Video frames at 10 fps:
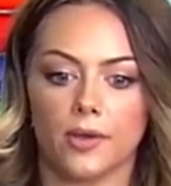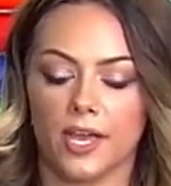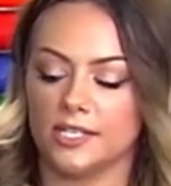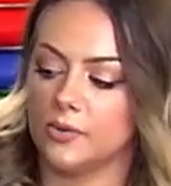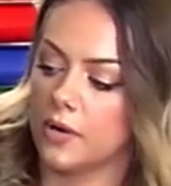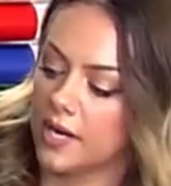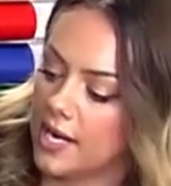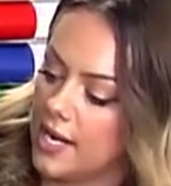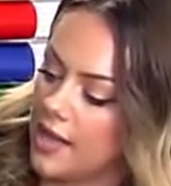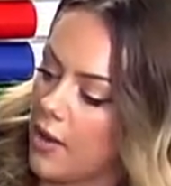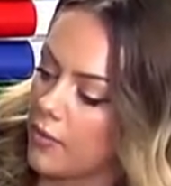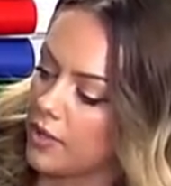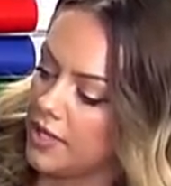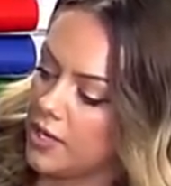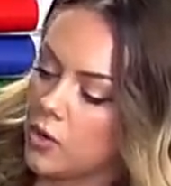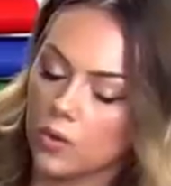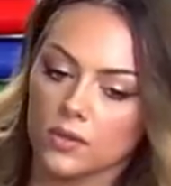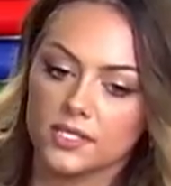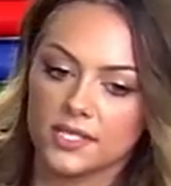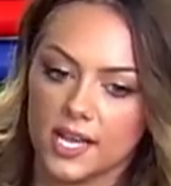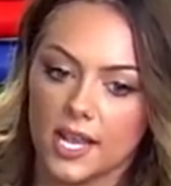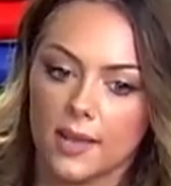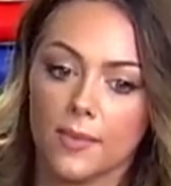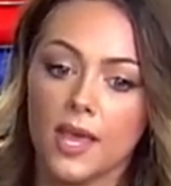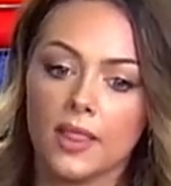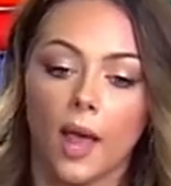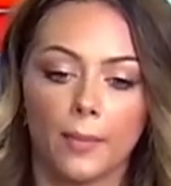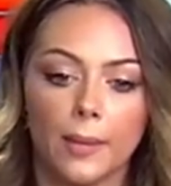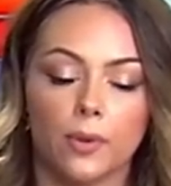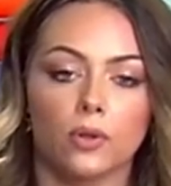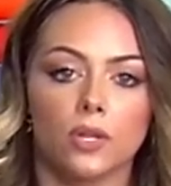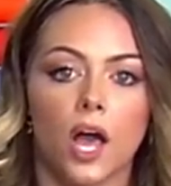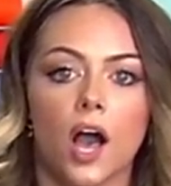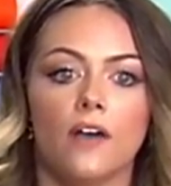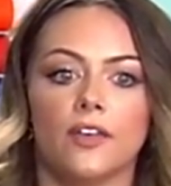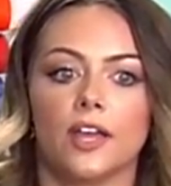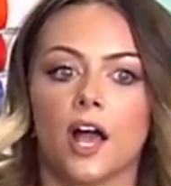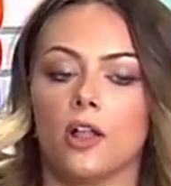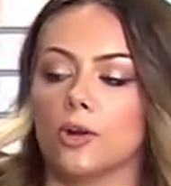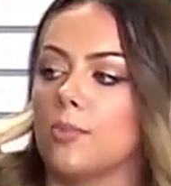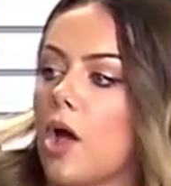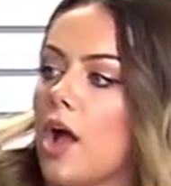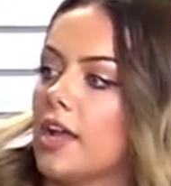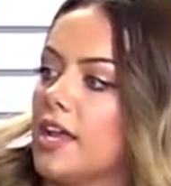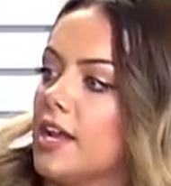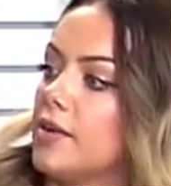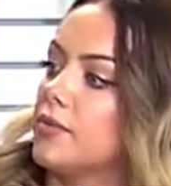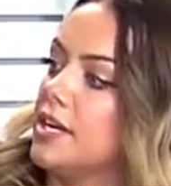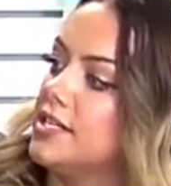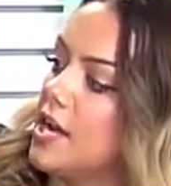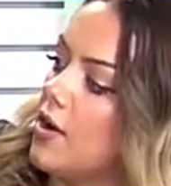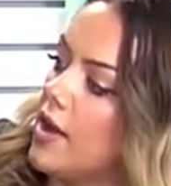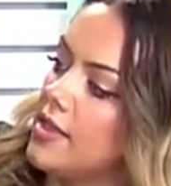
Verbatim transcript: Okay, so we're getting that really cool seam that people love in color blocking and in retail,